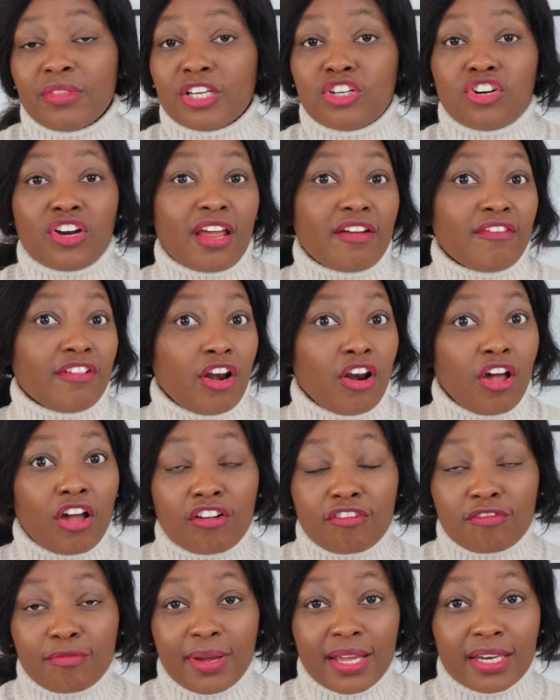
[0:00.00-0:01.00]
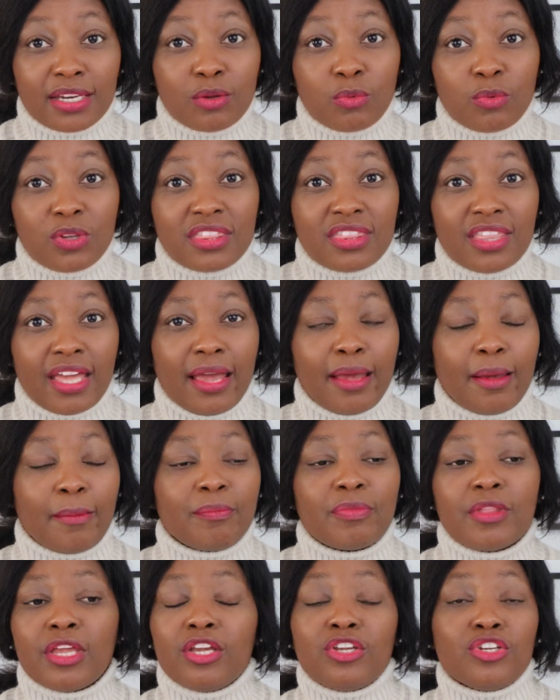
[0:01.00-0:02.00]
They don't have a lot of money with
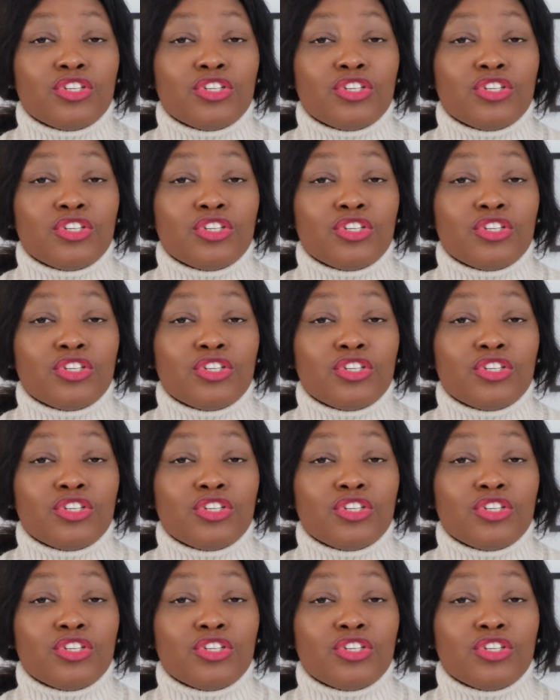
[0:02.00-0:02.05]
them.